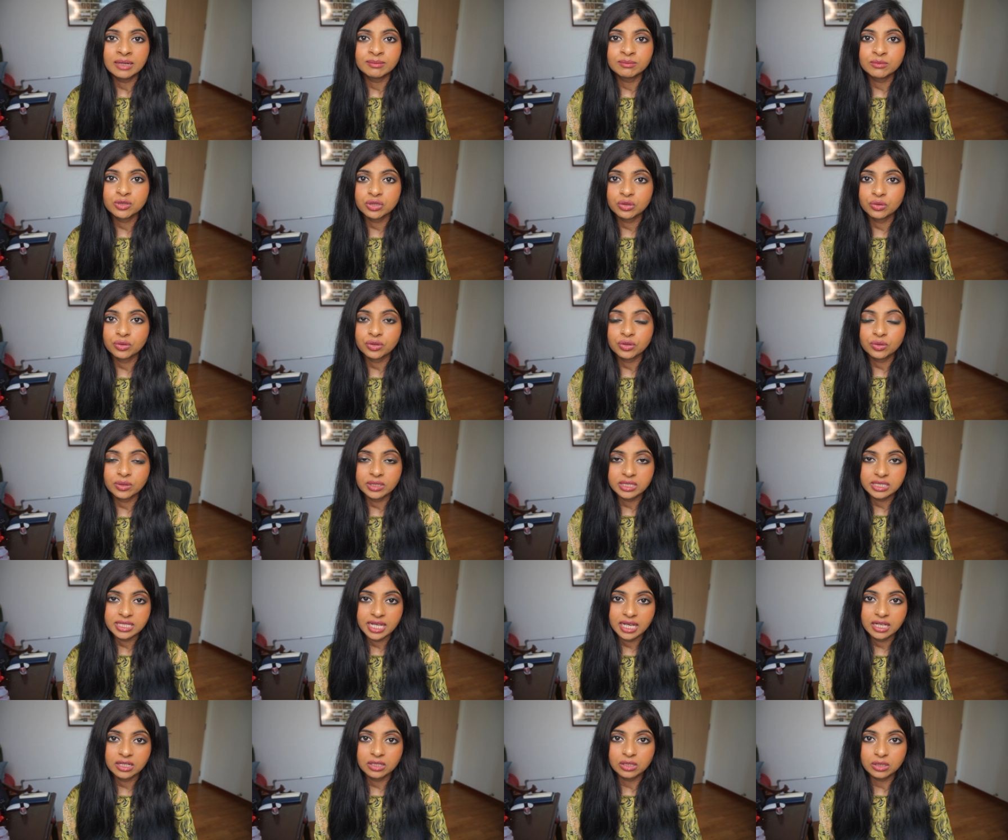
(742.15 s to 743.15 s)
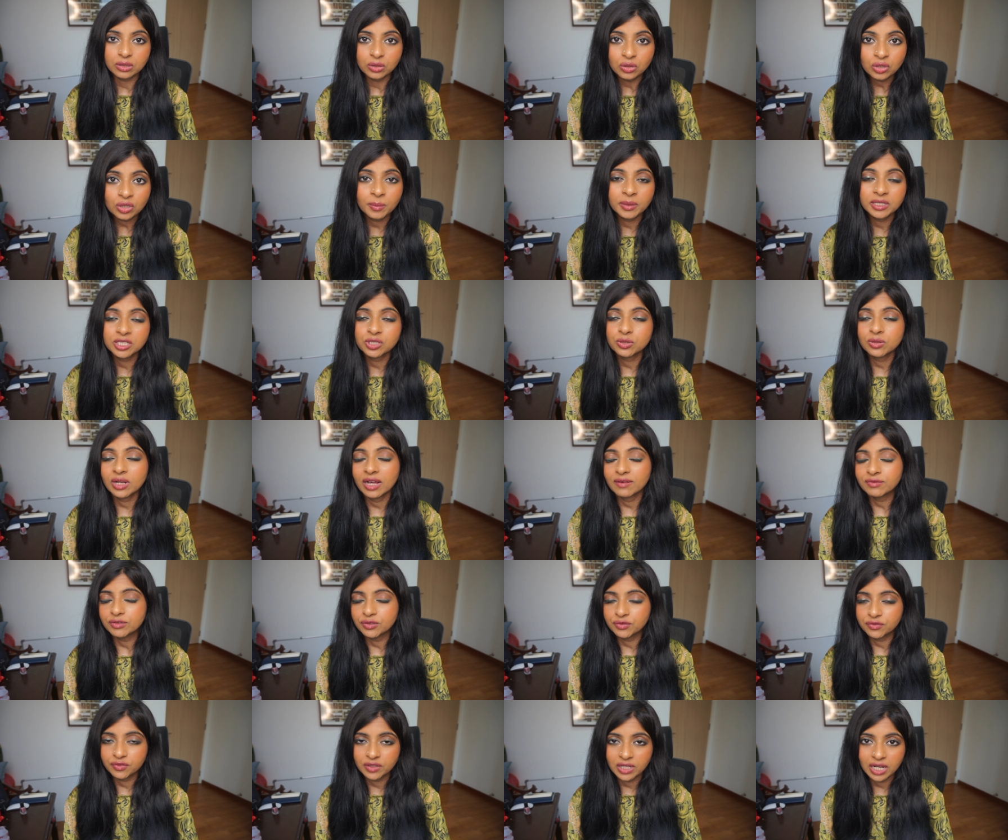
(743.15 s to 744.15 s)
so you can take a look, but you'll have
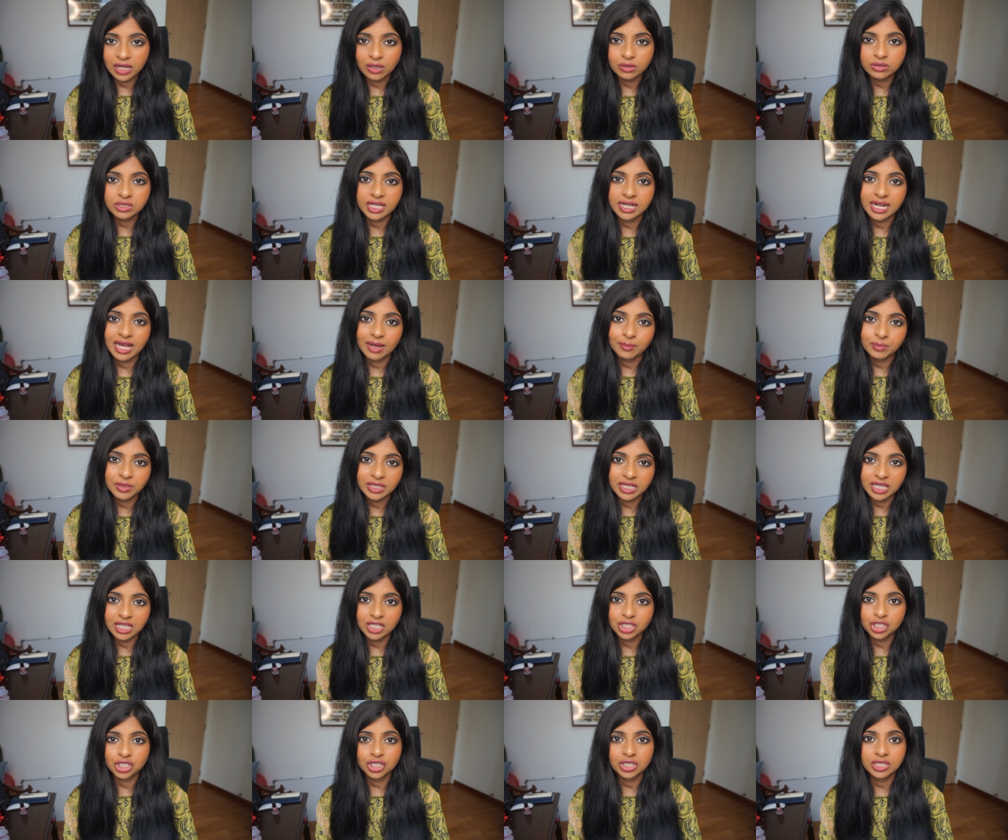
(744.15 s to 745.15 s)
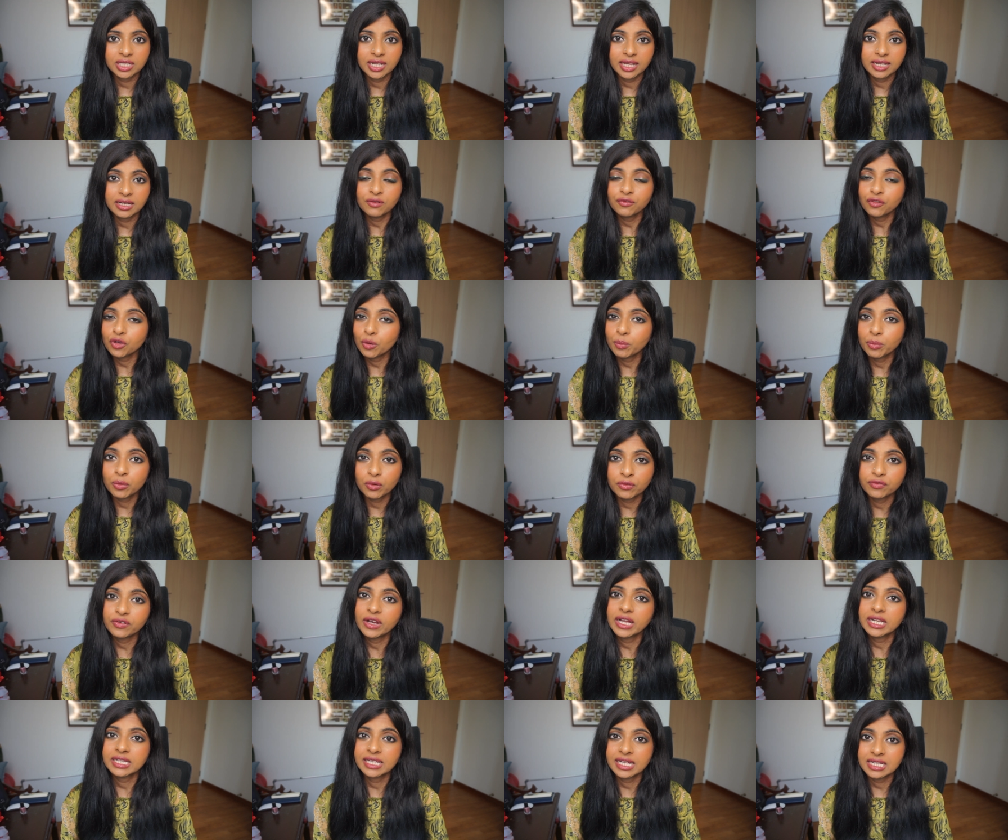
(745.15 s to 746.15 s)
to fill out an application, and if your
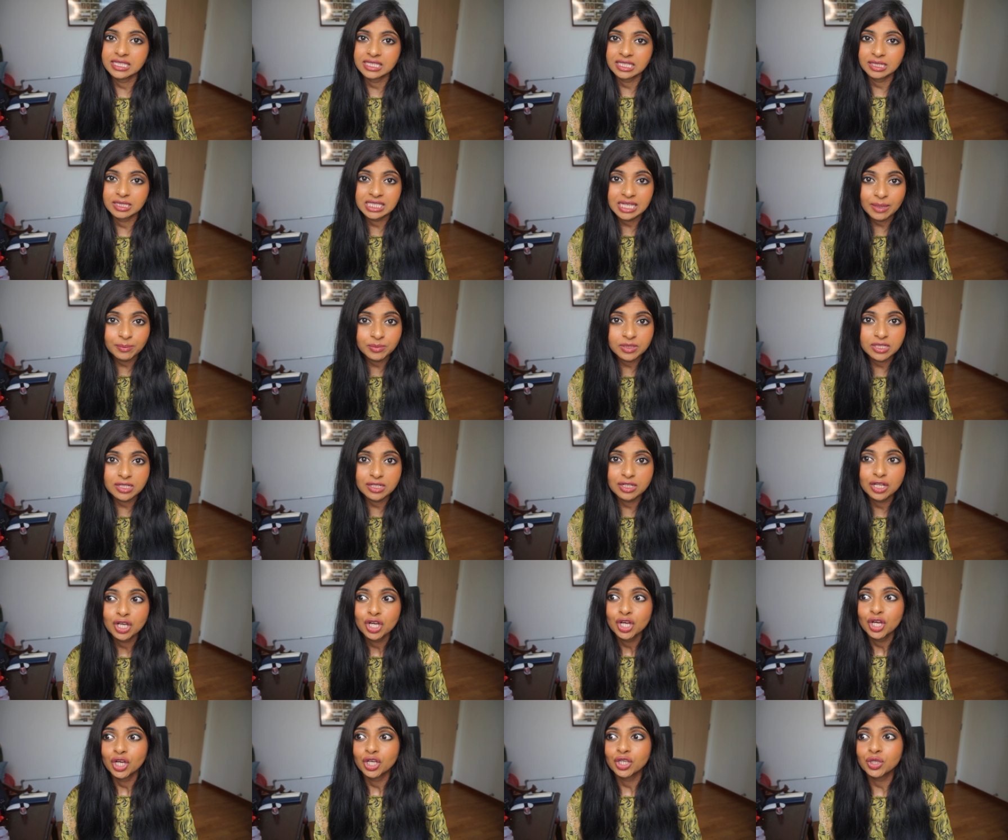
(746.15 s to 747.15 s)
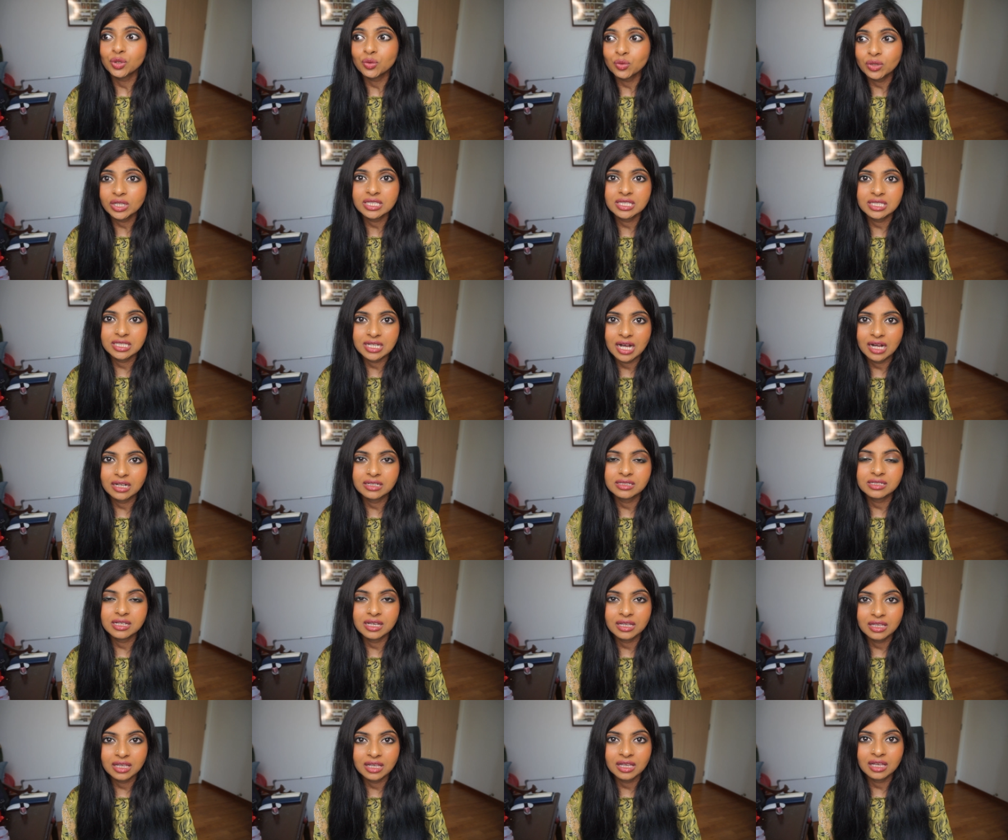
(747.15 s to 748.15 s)
profile gets accepted, you can start
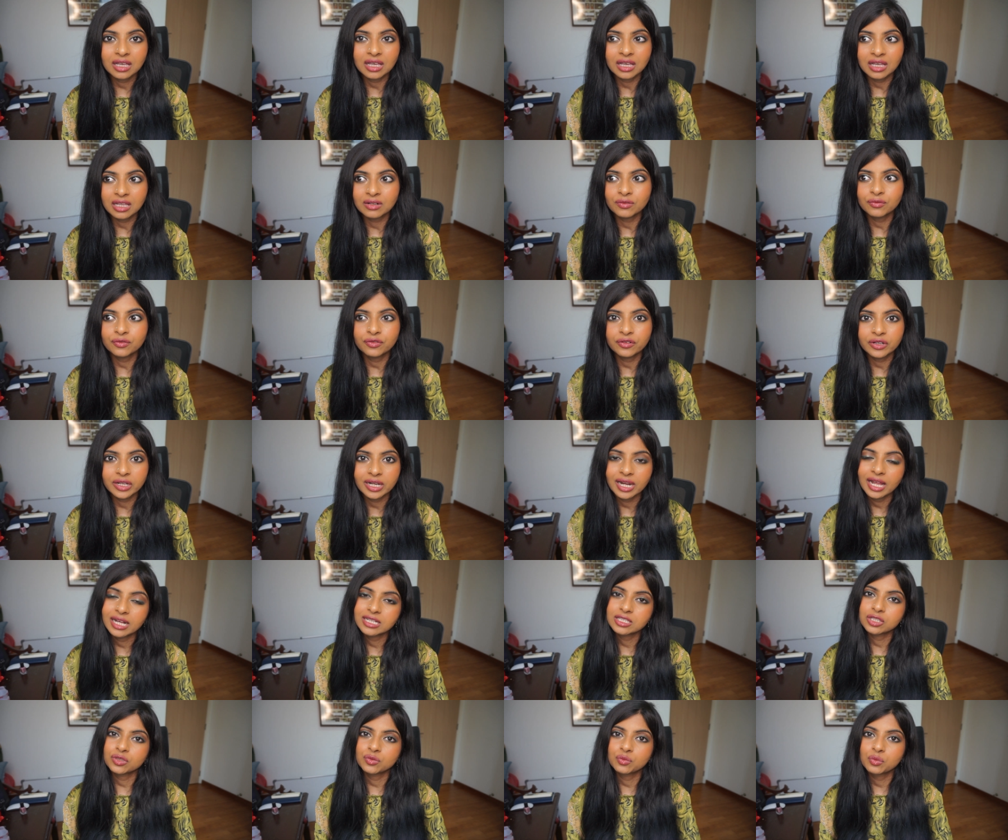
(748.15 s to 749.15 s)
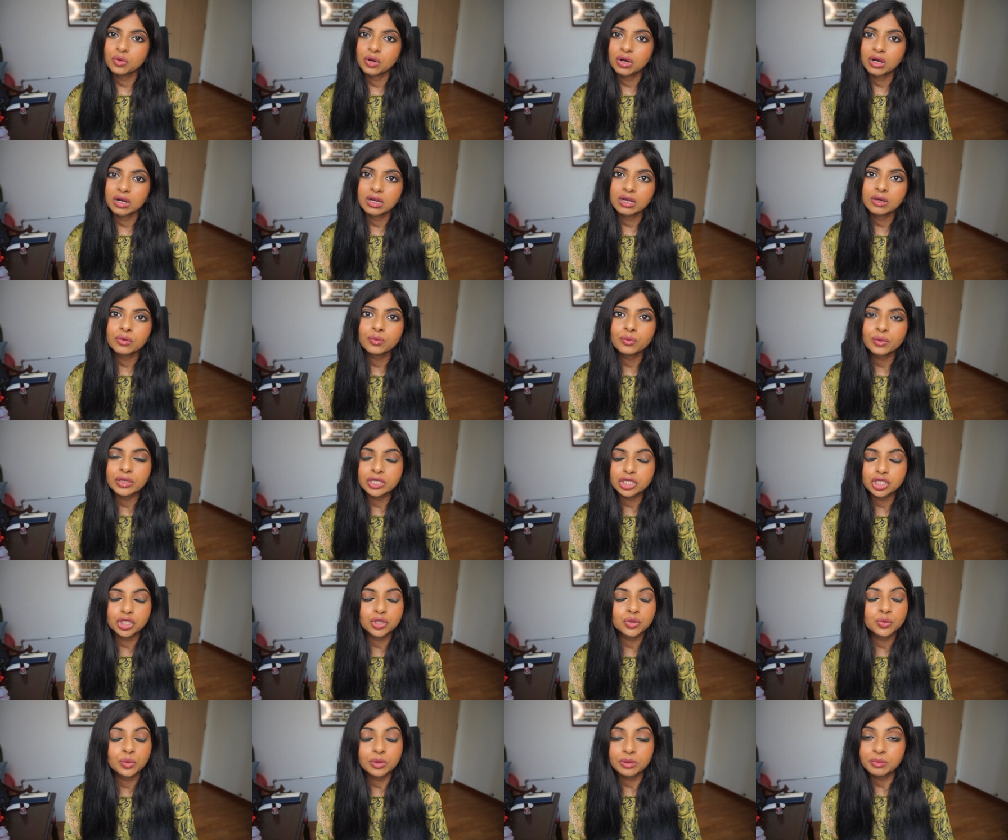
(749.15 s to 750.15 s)
taking in freelance work
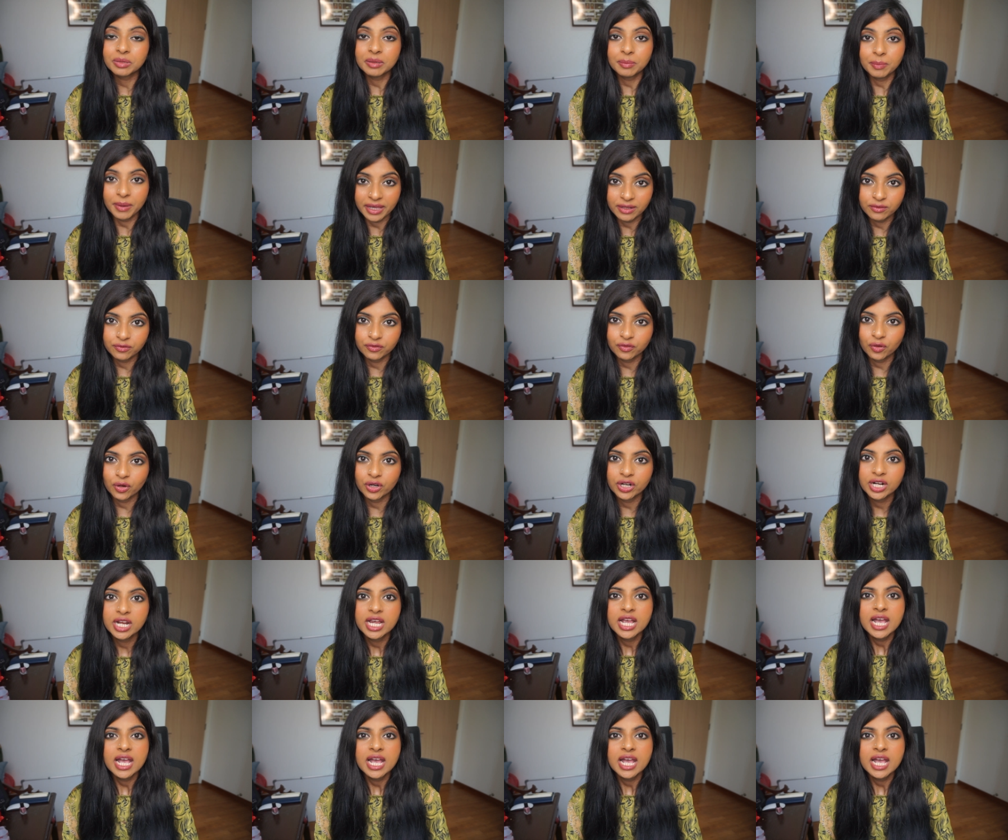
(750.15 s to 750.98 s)
which you will be paid for.